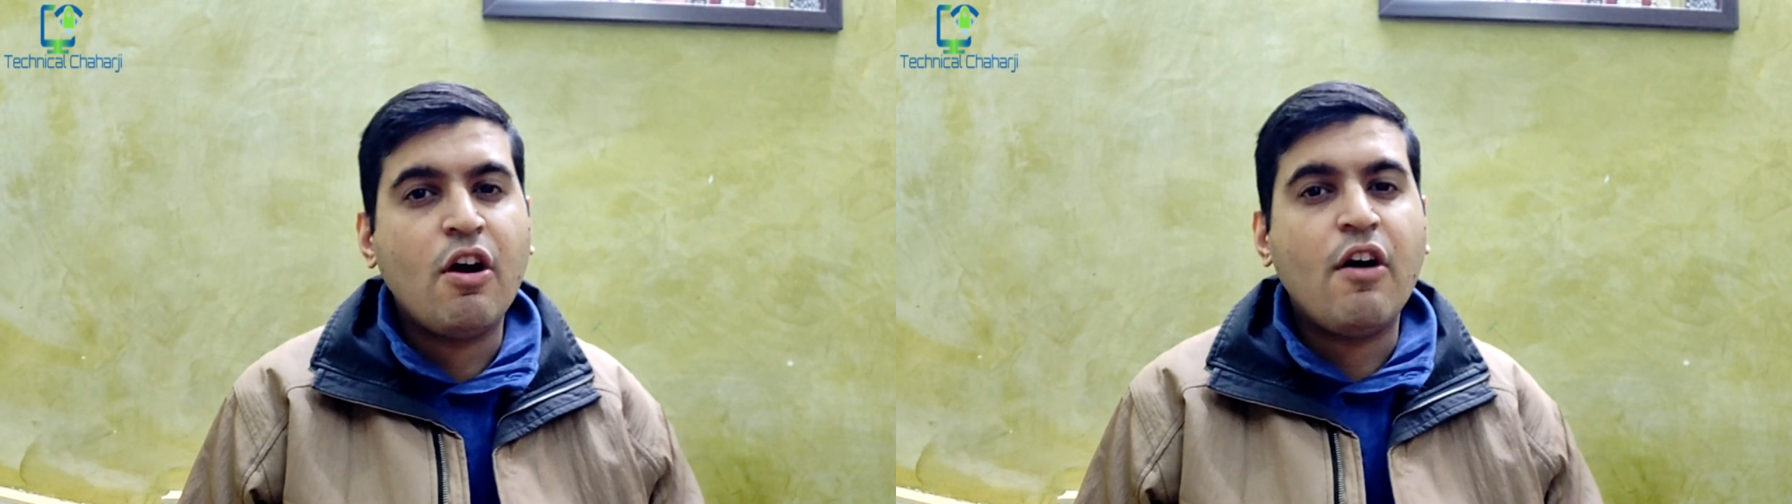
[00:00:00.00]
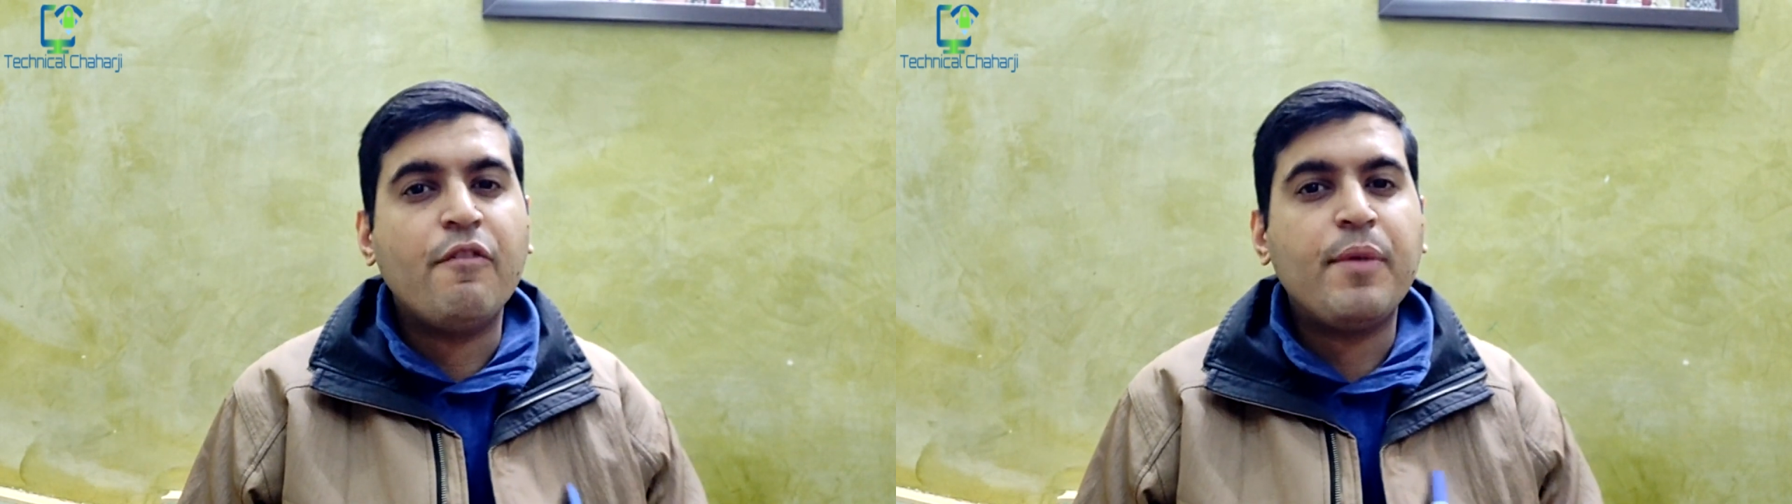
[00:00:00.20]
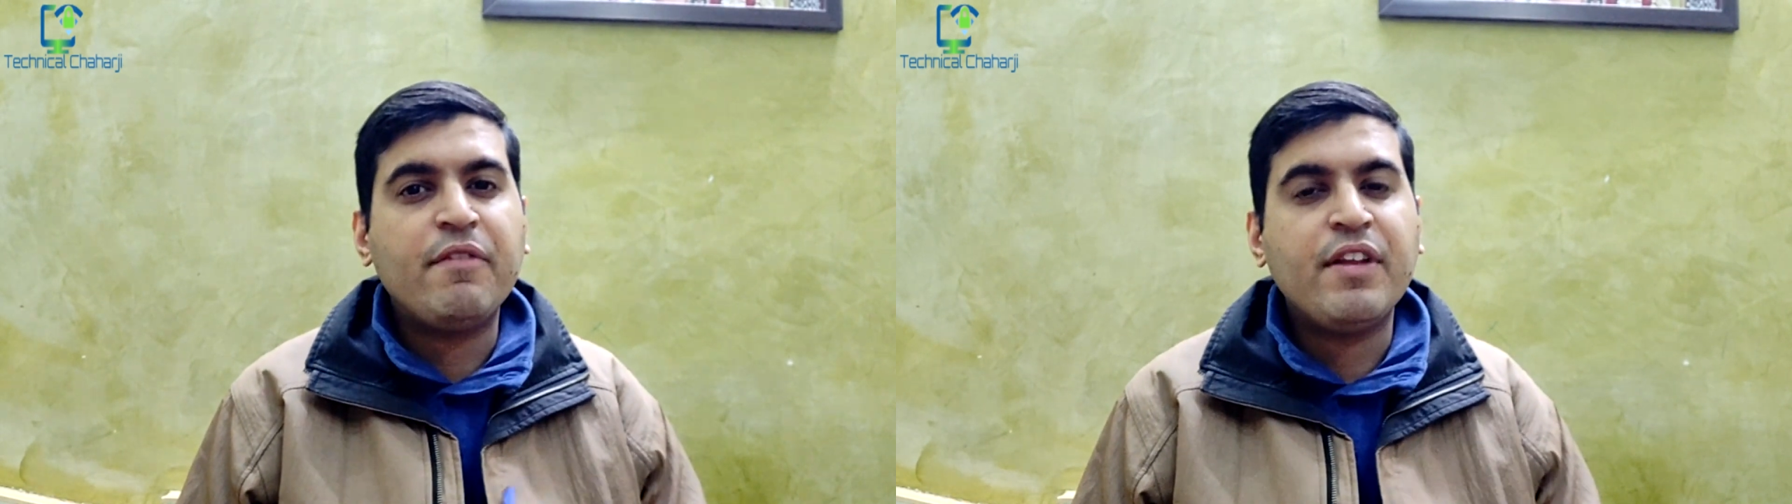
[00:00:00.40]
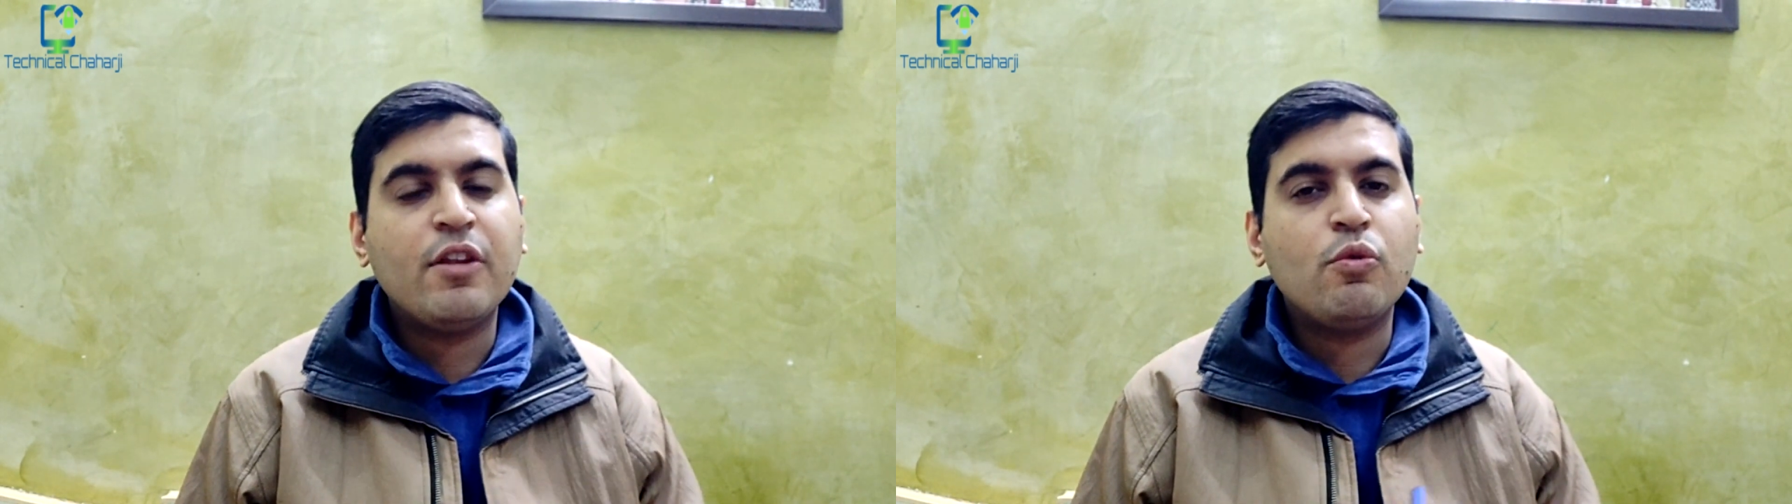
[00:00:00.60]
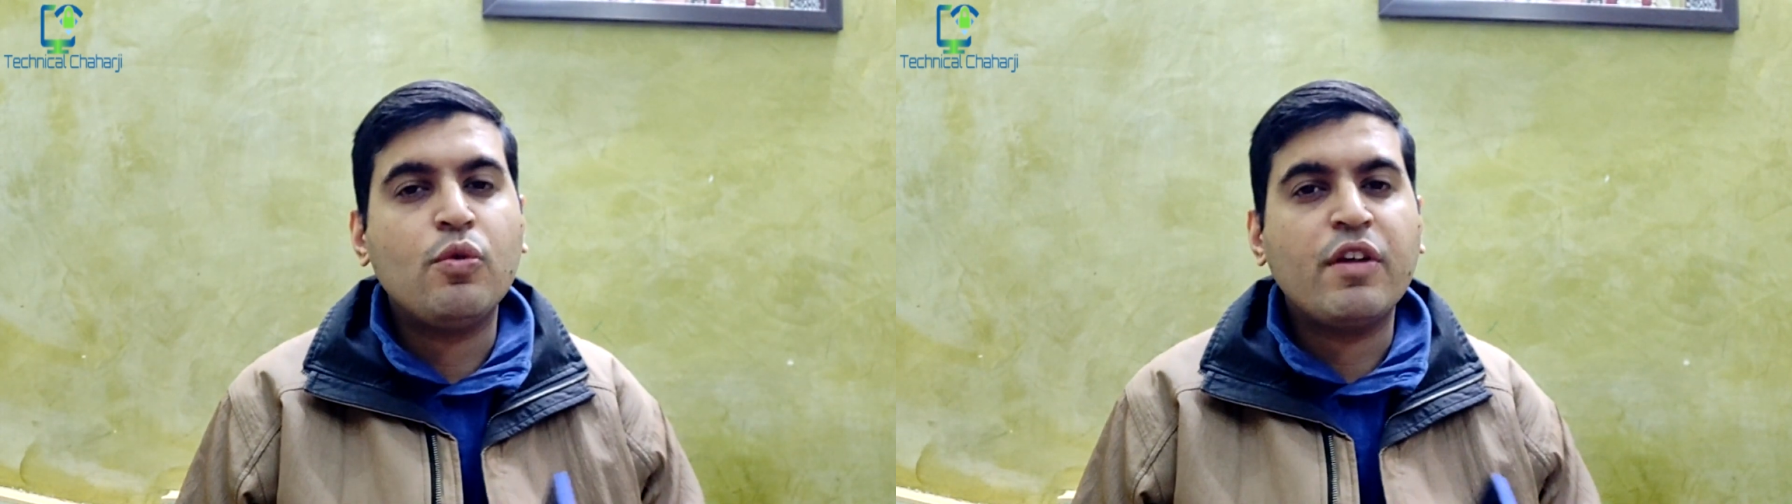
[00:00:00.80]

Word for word: of between two